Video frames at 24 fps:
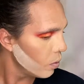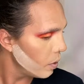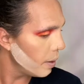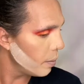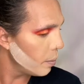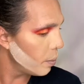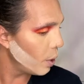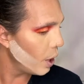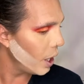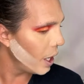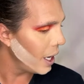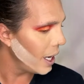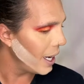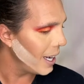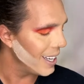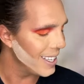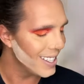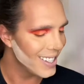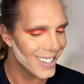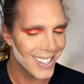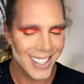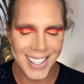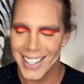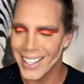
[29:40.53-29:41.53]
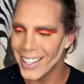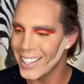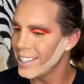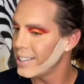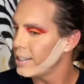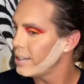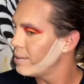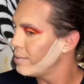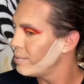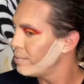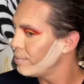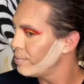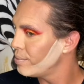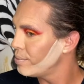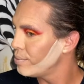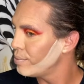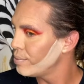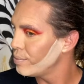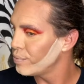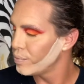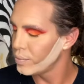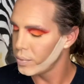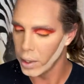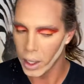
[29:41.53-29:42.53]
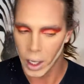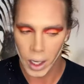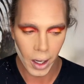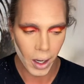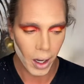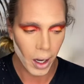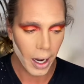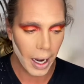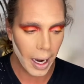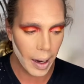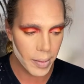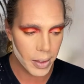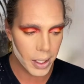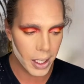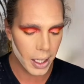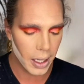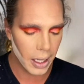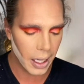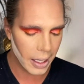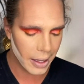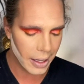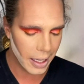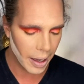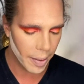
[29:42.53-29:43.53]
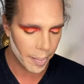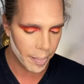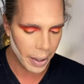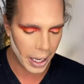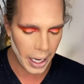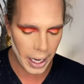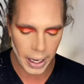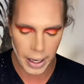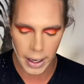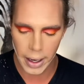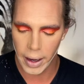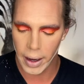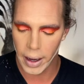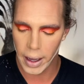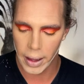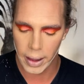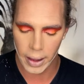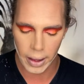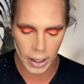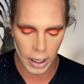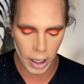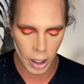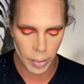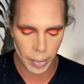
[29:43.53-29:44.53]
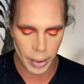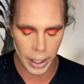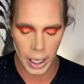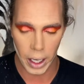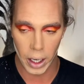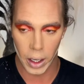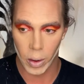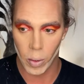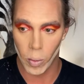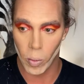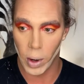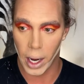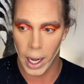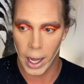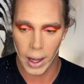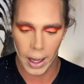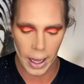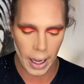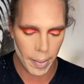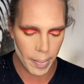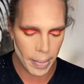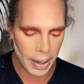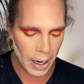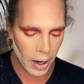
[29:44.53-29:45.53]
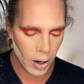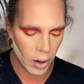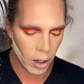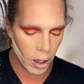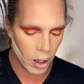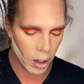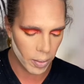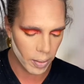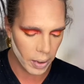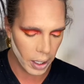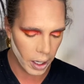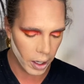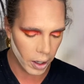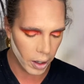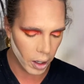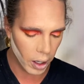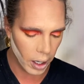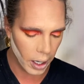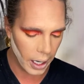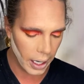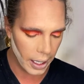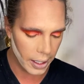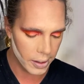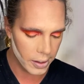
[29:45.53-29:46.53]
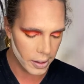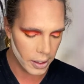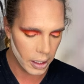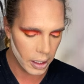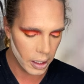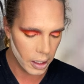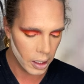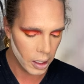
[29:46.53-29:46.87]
Pretty, isn't it? I'm just gonna let that bake a little bit while I powder my under eyes.